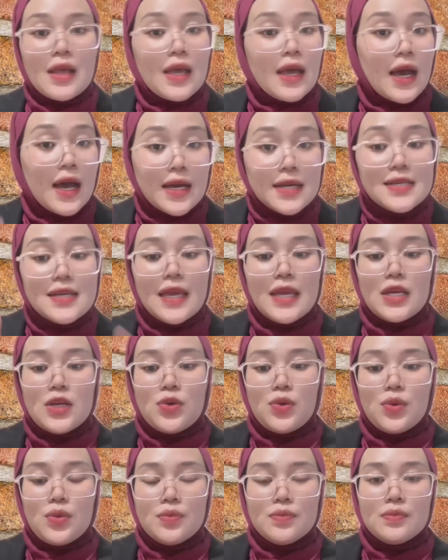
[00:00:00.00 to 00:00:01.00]
A gecko,
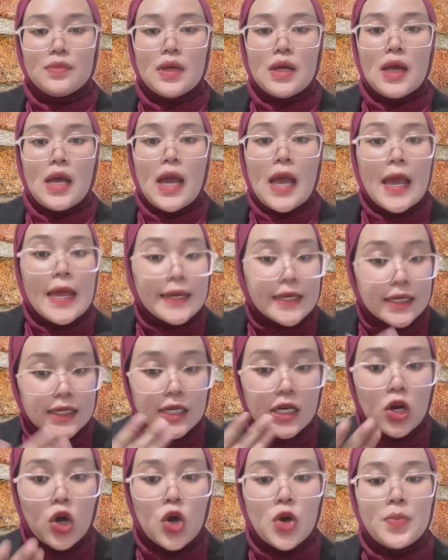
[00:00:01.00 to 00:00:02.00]
the
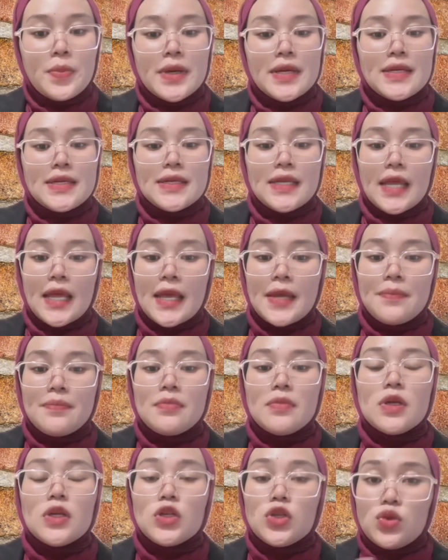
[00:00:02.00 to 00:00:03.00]
common name
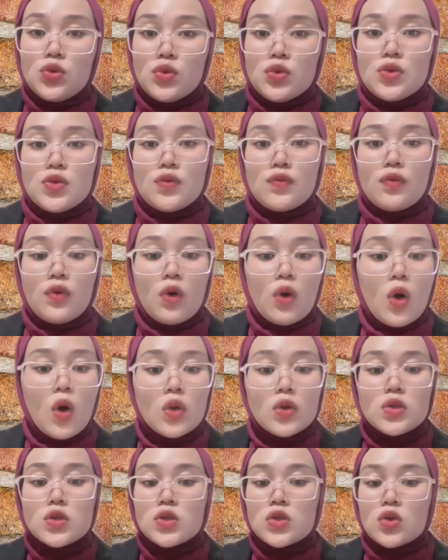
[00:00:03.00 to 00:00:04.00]
used for all
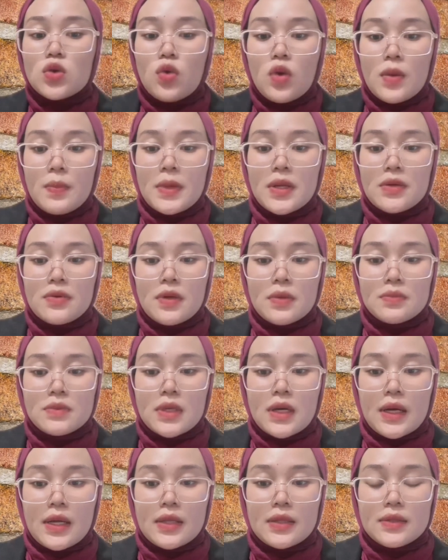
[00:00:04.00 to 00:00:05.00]
squamate
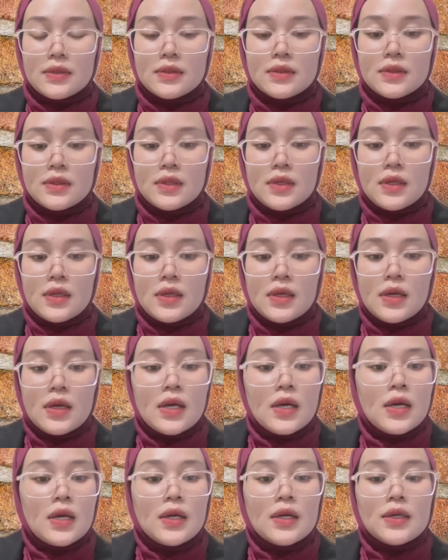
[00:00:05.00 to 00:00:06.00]
reptile,
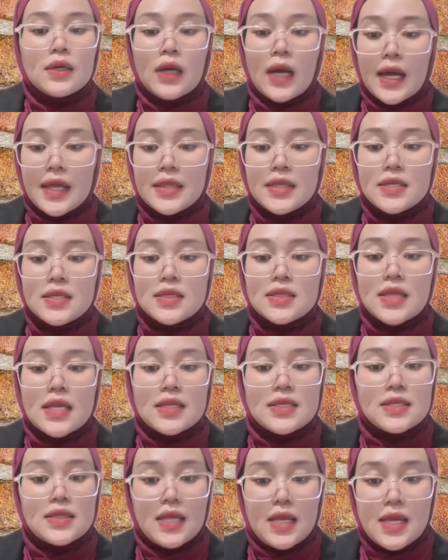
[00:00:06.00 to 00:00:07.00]
others than
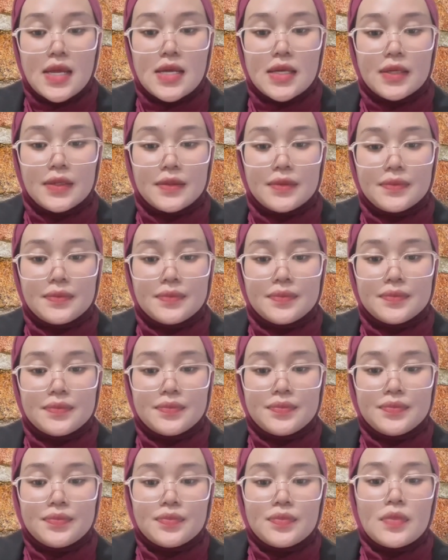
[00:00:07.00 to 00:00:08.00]
snake,
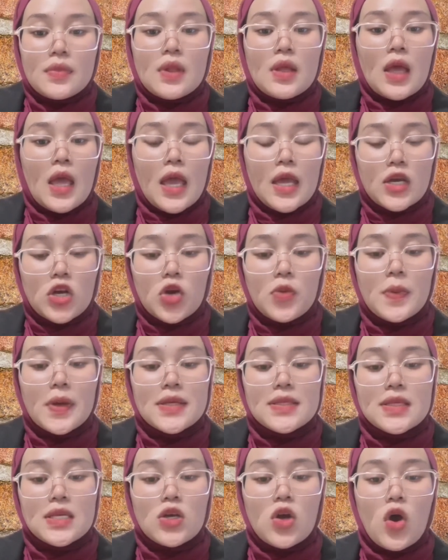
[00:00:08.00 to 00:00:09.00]

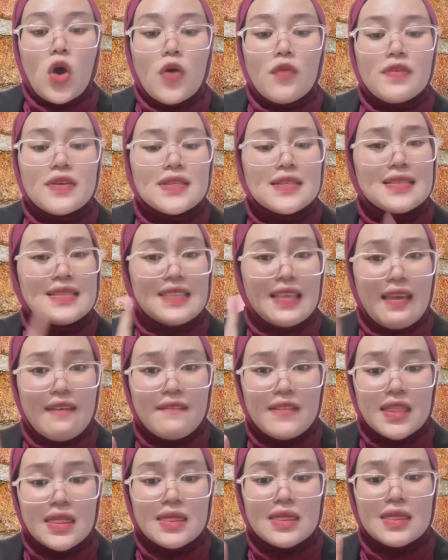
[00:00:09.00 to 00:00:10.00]
encompassing over
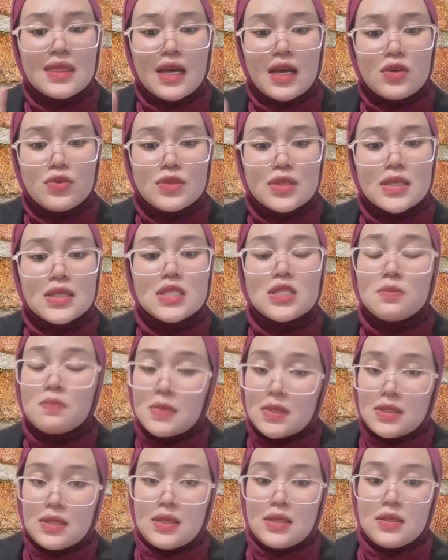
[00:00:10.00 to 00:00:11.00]
7,000
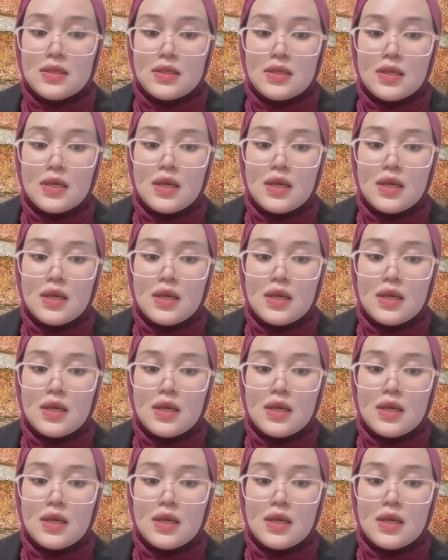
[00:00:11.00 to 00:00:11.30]
species.